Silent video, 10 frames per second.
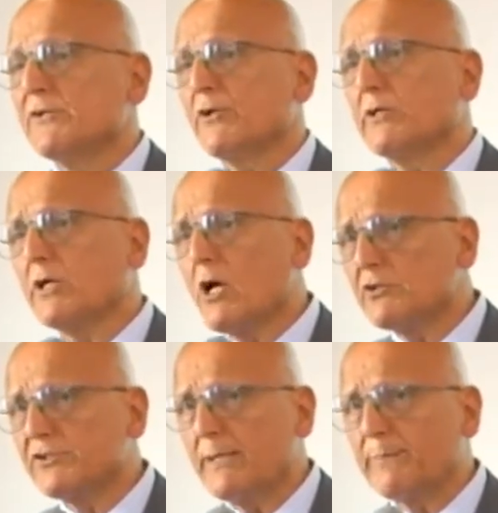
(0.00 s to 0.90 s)
So the
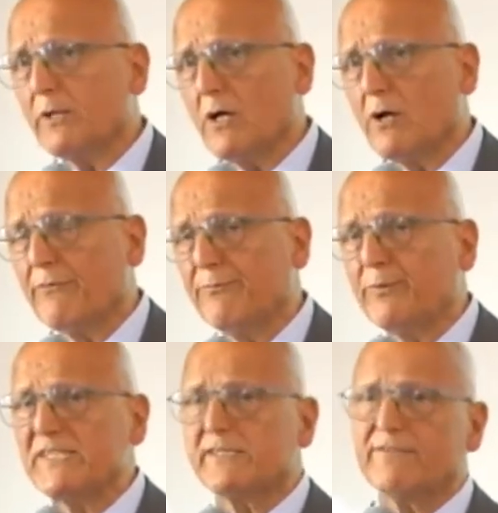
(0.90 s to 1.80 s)
concept of
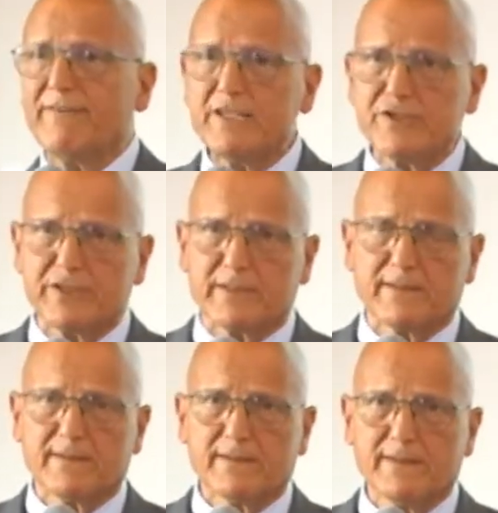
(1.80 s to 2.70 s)
preservation
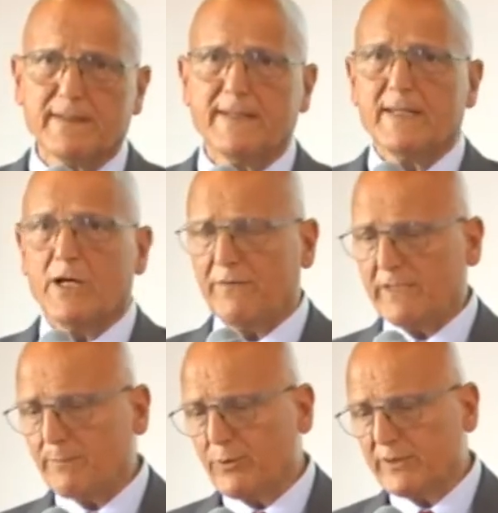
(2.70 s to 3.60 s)
of
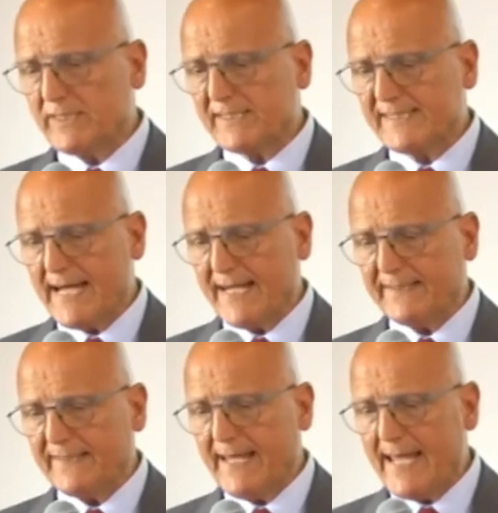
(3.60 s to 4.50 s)
an important
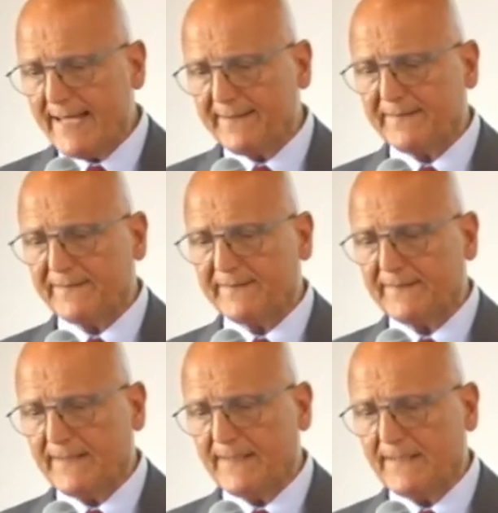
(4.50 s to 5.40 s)
site and
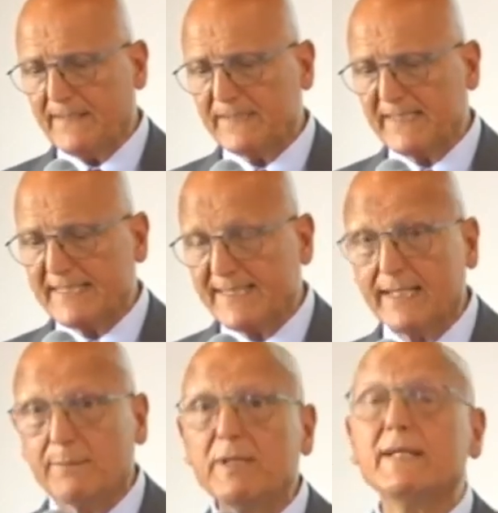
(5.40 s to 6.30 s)

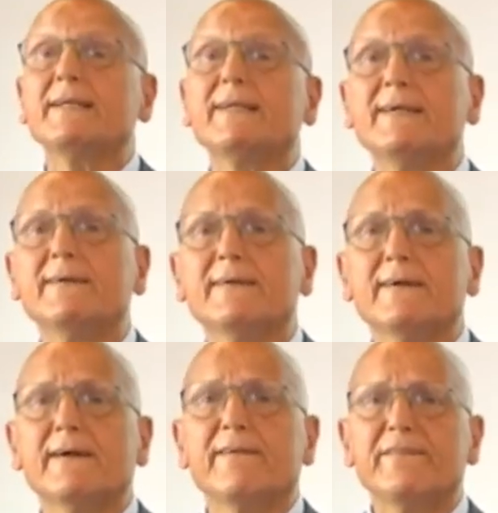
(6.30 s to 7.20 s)
sustainability,
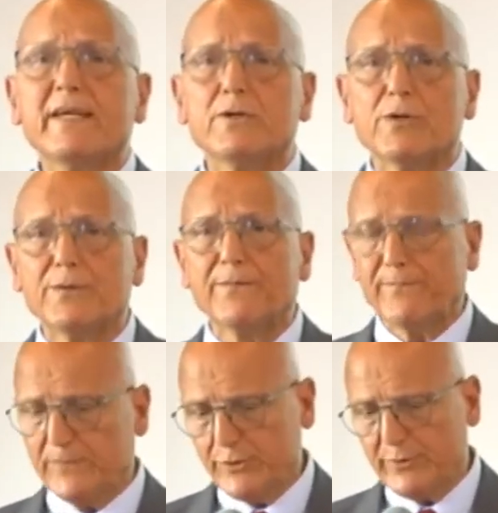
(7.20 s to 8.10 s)
they go
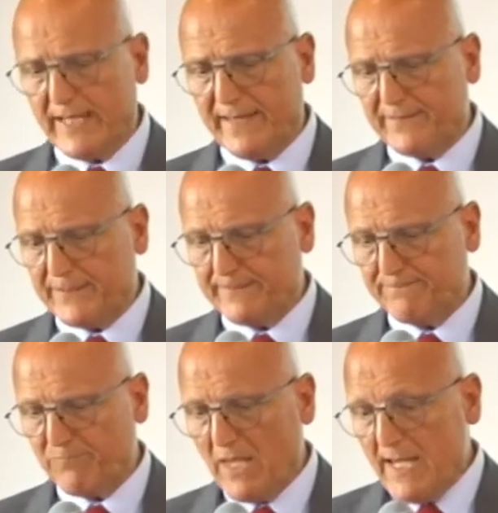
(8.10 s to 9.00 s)
together.
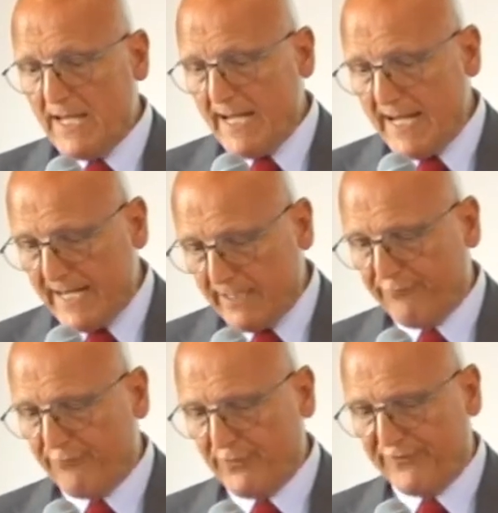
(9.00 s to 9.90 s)
And
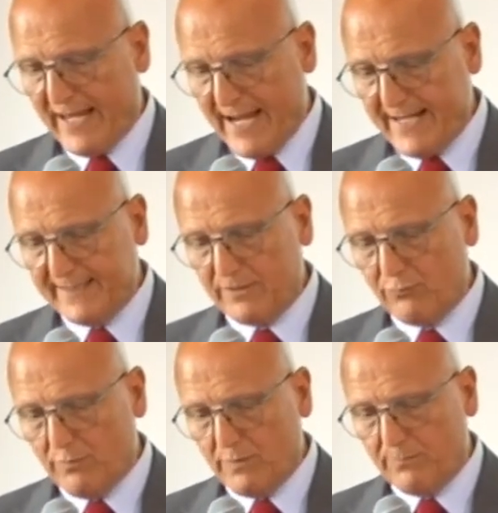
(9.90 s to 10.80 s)
for that,
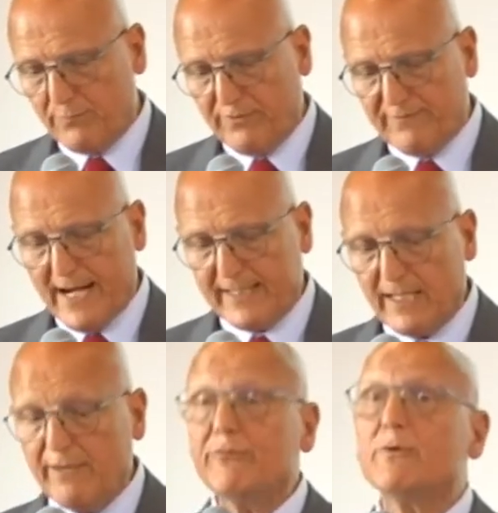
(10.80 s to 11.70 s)
we will provide
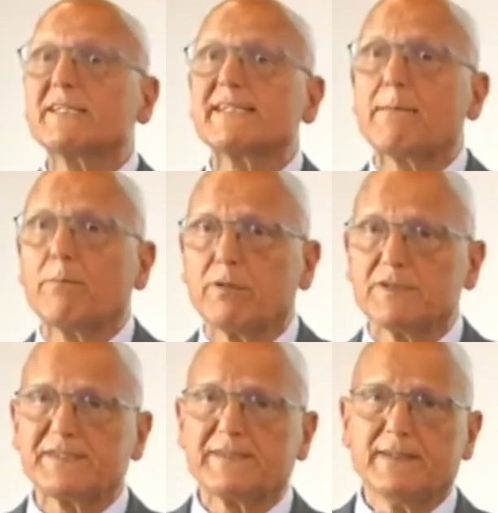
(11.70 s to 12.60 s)
a few
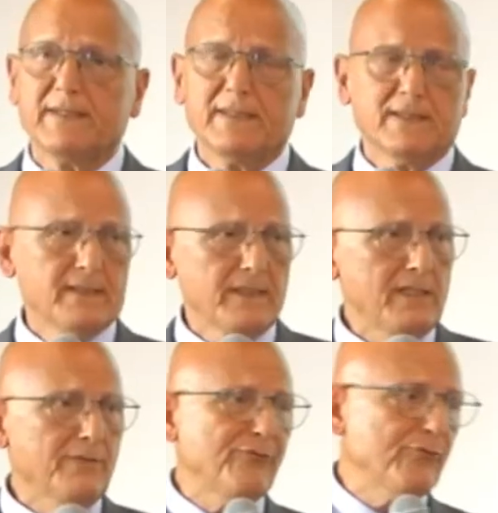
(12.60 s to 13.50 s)
examples
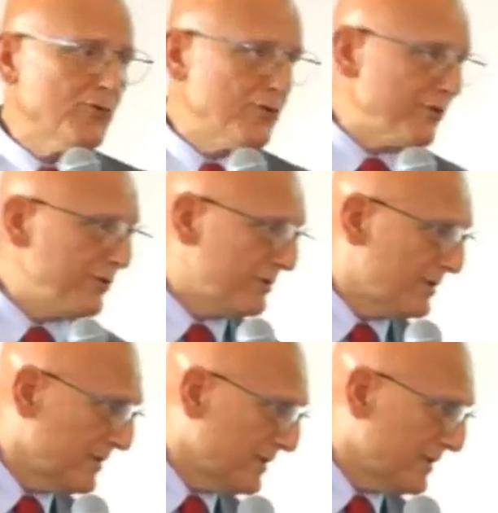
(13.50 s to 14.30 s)
in 4